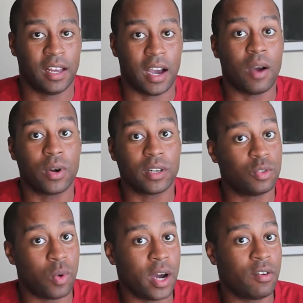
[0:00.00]
I wear a
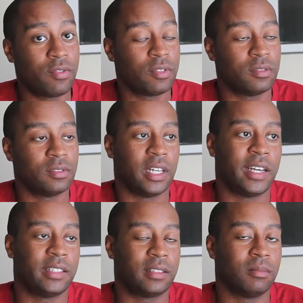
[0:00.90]
12
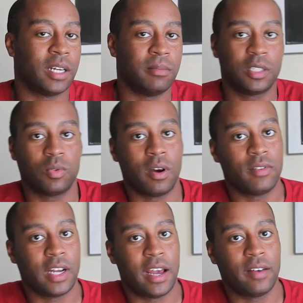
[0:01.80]
and sometimes a 12
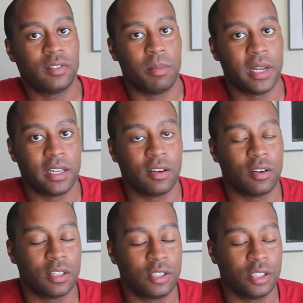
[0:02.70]
and a half depending
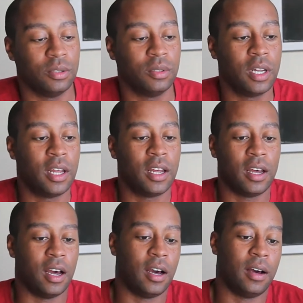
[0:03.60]
on the shoe.
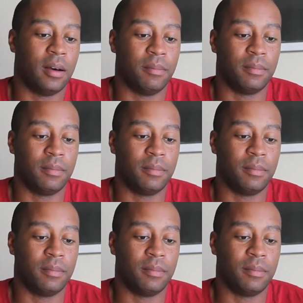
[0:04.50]
I